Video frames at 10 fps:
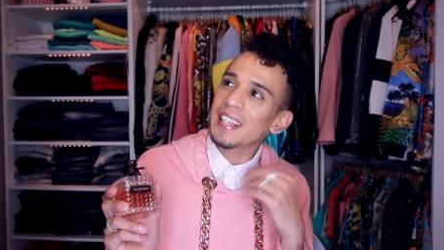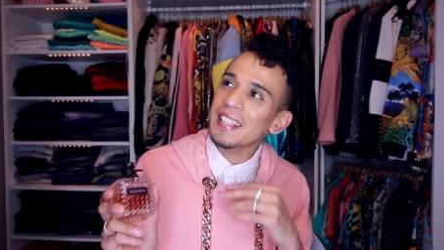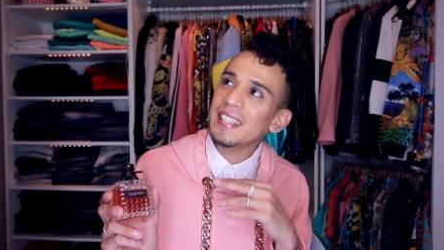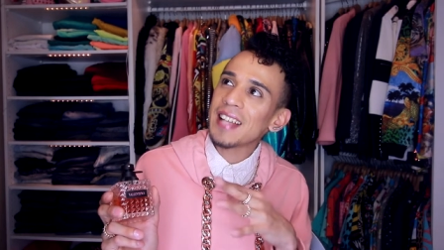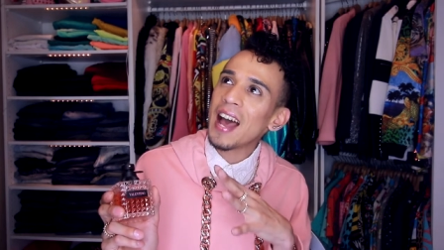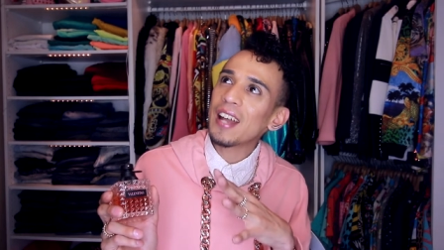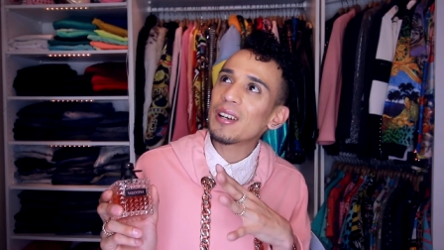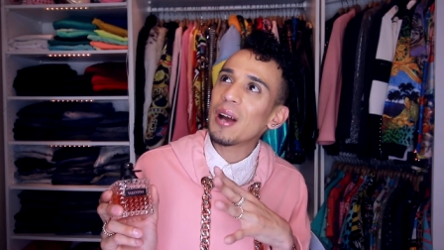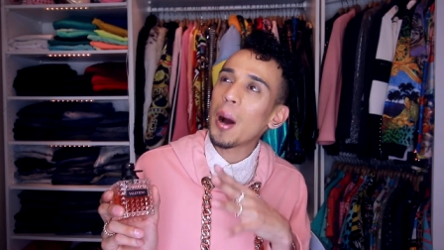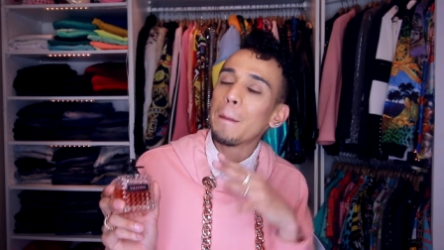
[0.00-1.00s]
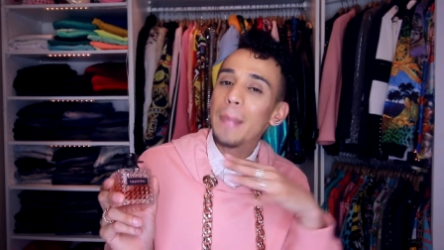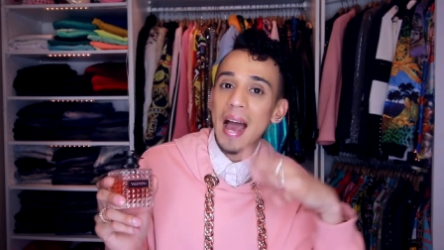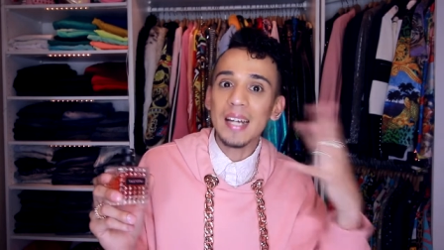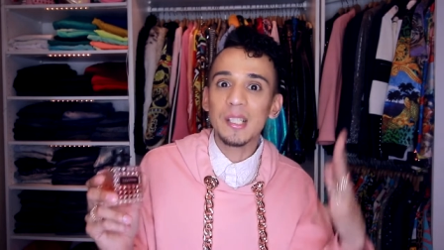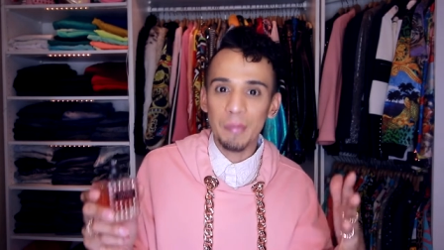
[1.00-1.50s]
It's not a
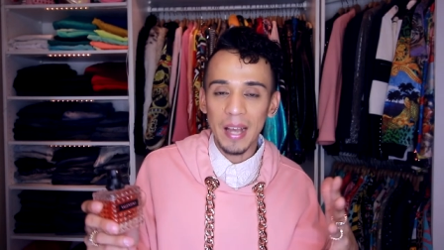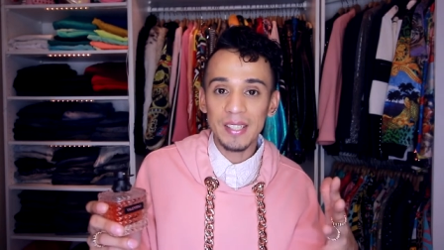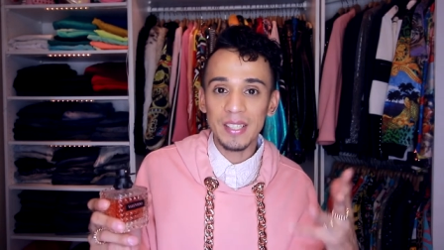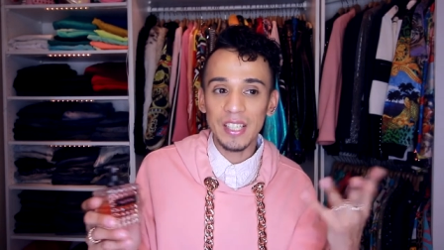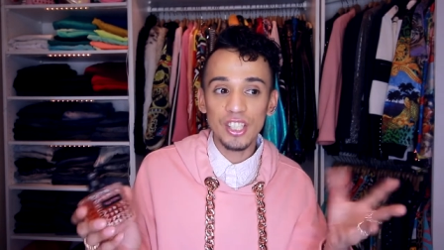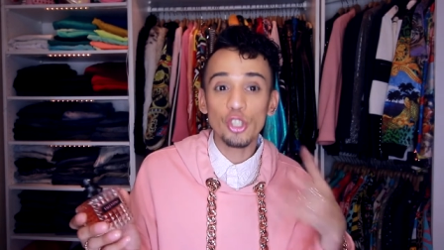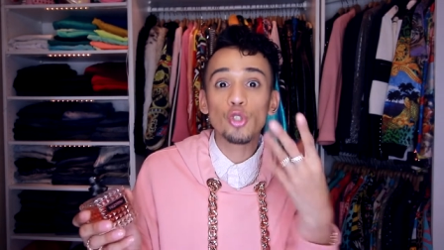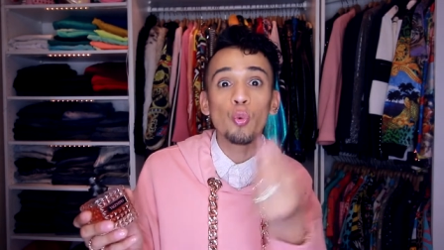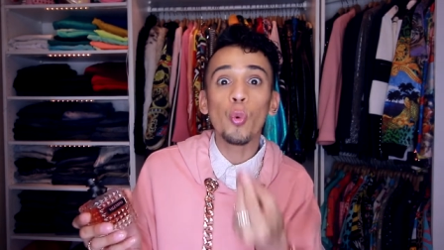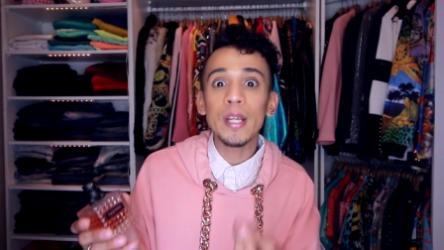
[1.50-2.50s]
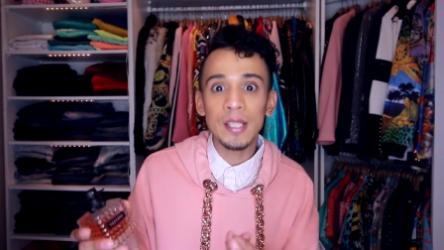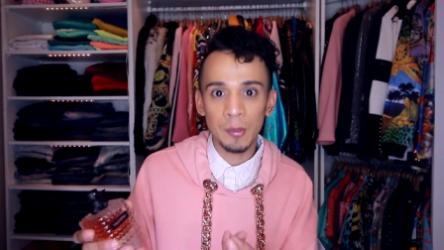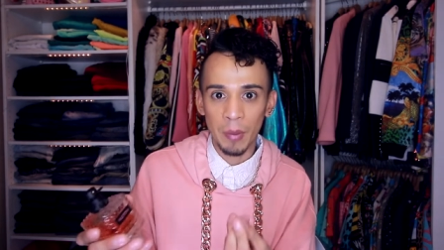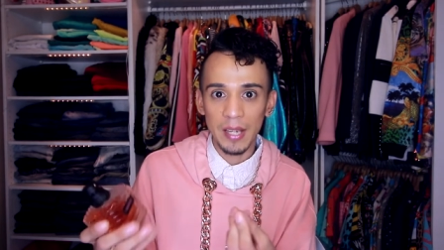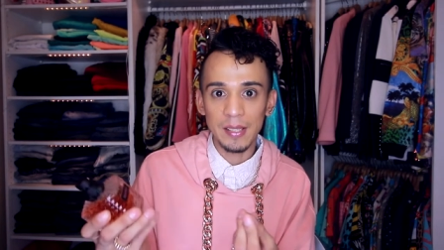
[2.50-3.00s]
bad spicy. It's a sweet
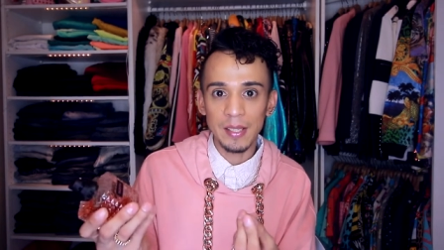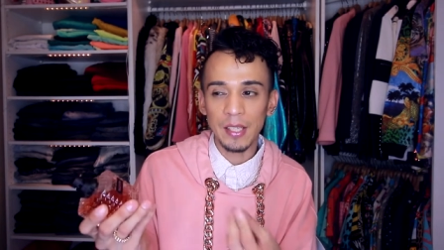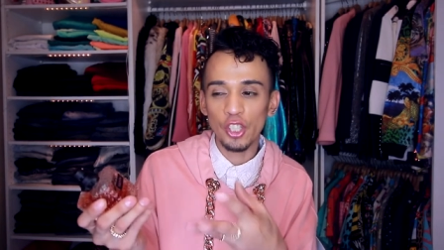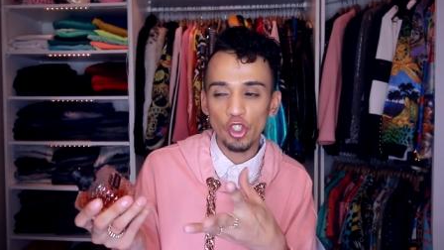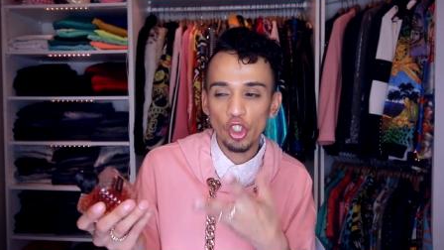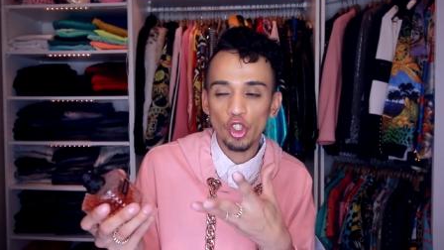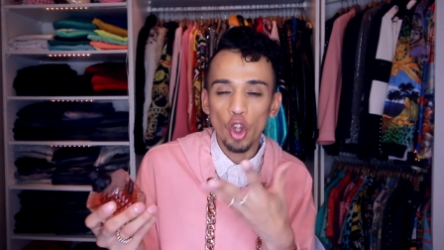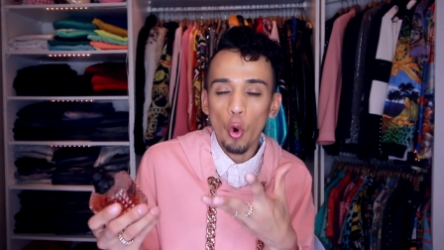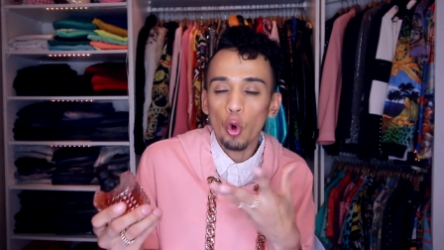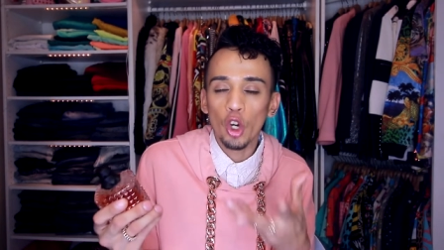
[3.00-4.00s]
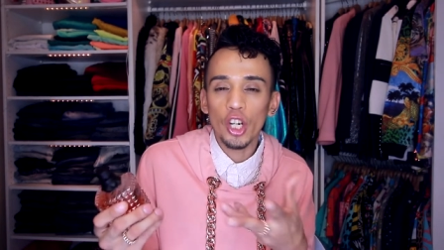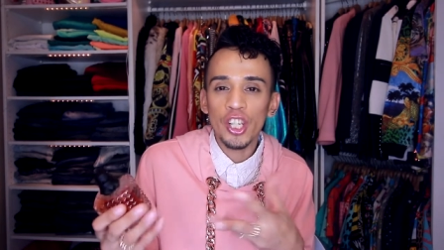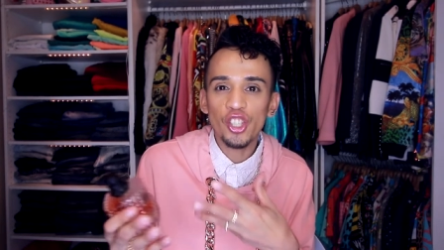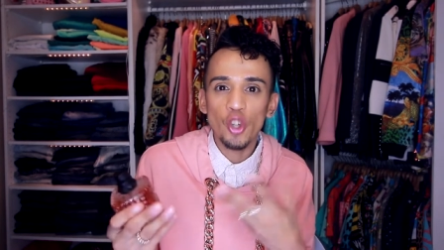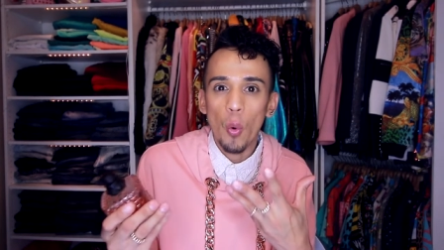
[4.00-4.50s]
spicy. It's just so good
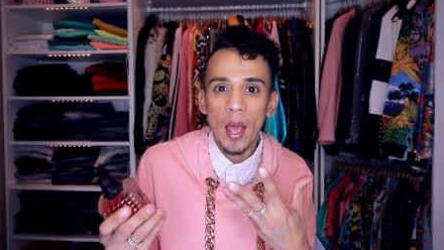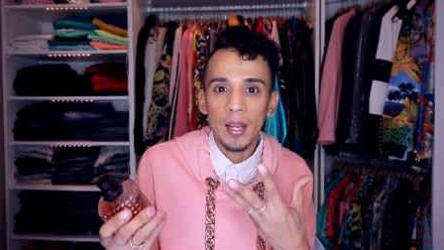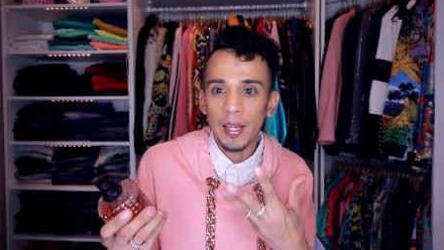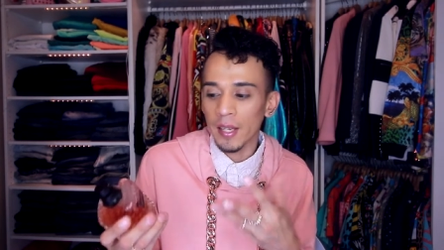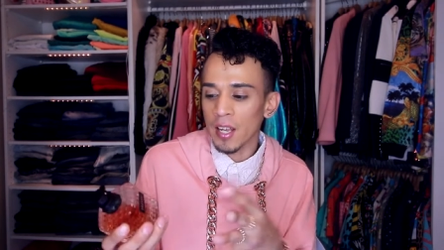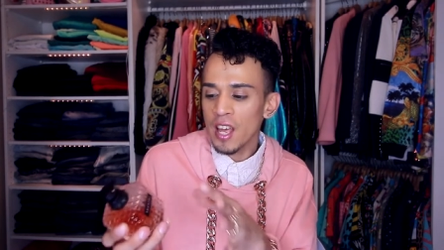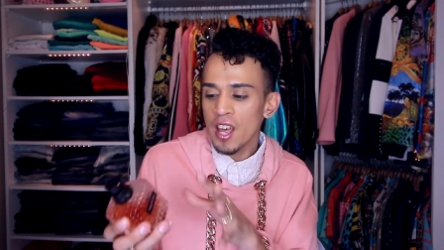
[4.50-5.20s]
and so elegant.